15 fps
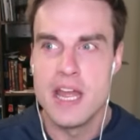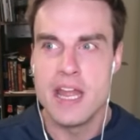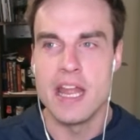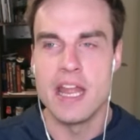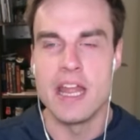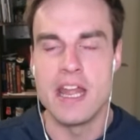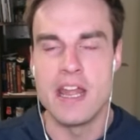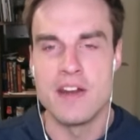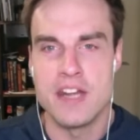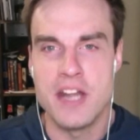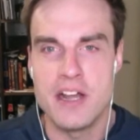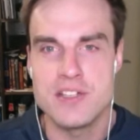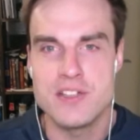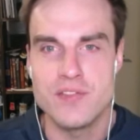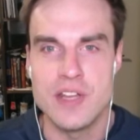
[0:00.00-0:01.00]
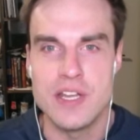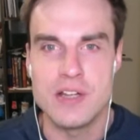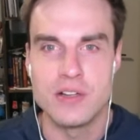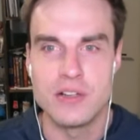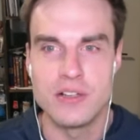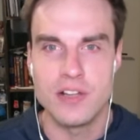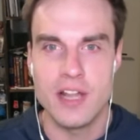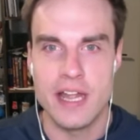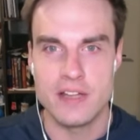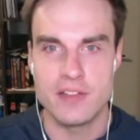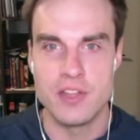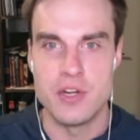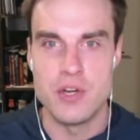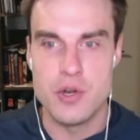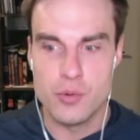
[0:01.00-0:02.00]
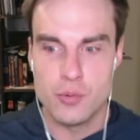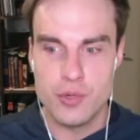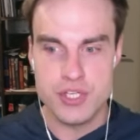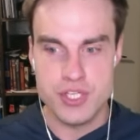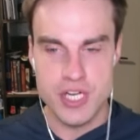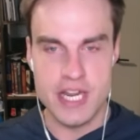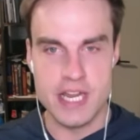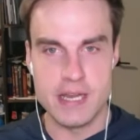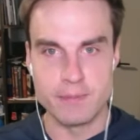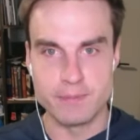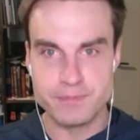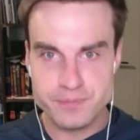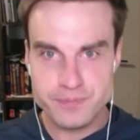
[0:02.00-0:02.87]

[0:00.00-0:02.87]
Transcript: It, it does feel like the new regime